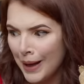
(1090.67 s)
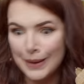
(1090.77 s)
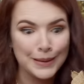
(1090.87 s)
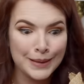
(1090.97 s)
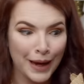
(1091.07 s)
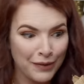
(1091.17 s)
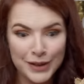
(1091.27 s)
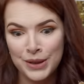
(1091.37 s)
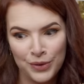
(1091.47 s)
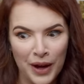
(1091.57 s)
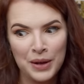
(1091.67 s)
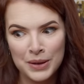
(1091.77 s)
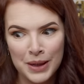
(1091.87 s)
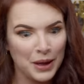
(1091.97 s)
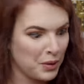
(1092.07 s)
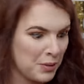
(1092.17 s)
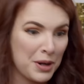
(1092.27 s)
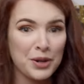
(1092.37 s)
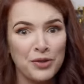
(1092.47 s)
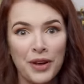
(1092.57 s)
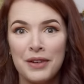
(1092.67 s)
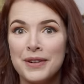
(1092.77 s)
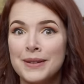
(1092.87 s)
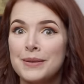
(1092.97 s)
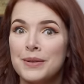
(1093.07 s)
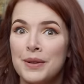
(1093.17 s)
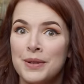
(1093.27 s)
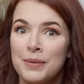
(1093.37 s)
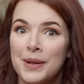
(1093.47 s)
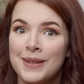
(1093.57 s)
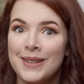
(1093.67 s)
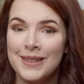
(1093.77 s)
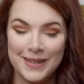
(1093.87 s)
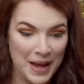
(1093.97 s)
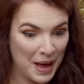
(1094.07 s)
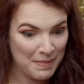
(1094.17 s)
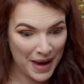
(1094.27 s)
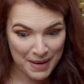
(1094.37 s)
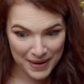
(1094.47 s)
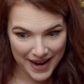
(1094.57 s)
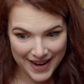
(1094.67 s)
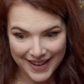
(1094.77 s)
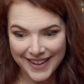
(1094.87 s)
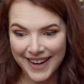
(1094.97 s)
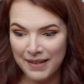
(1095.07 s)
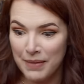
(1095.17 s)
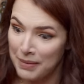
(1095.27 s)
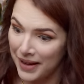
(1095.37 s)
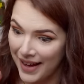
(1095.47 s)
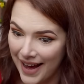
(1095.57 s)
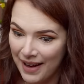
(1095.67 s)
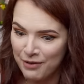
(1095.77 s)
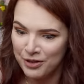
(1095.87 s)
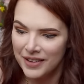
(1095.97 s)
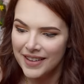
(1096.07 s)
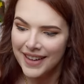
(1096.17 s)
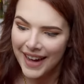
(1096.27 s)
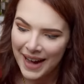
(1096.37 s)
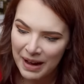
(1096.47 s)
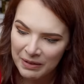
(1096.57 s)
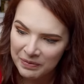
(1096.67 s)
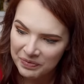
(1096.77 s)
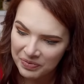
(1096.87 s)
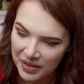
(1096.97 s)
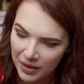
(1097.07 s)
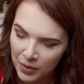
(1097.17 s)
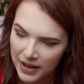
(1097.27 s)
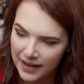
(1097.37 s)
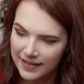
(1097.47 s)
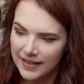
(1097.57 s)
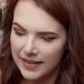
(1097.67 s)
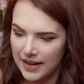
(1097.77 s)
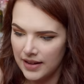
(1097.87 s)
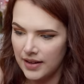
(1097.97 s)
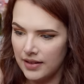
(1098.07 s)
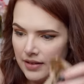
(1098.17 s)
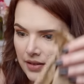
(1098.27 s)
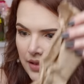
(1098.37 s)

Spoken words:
Have I just found like one of my new favourite subscription boxes? Maybe. Maybe I have. What else is in here?